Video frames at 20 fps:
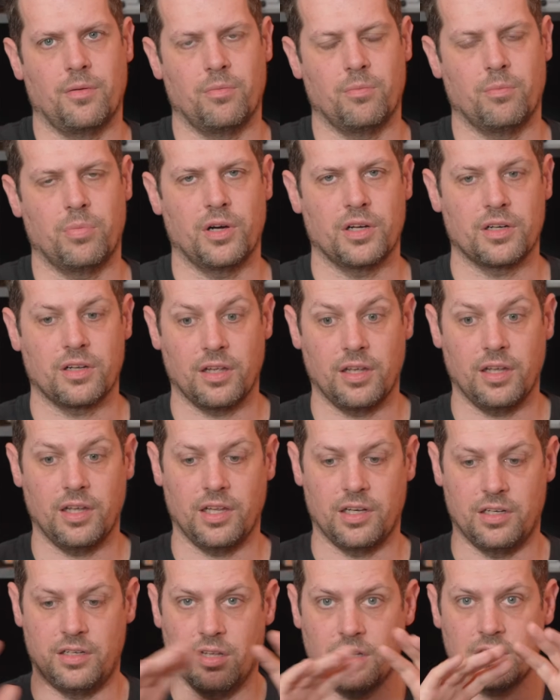but
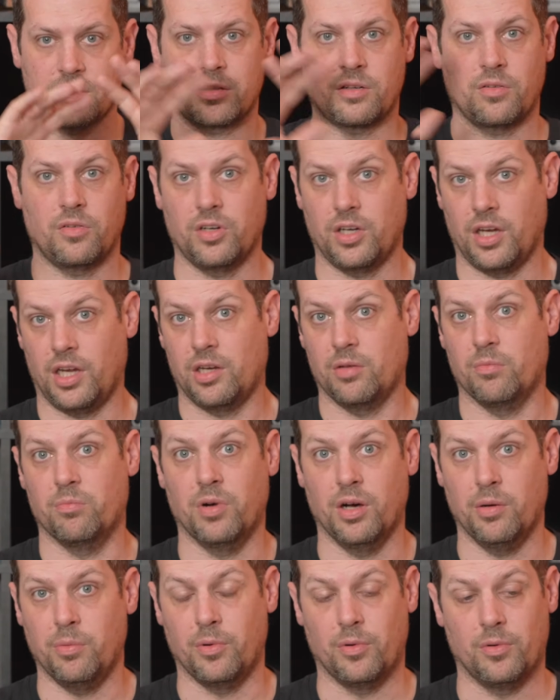it does create a
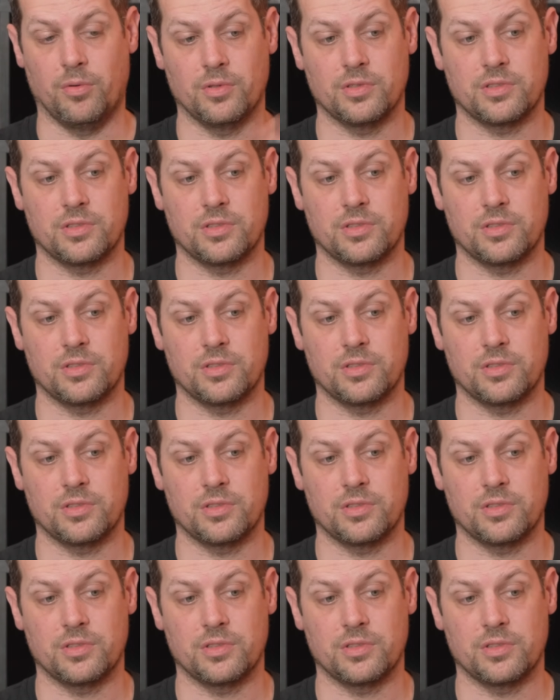bubble,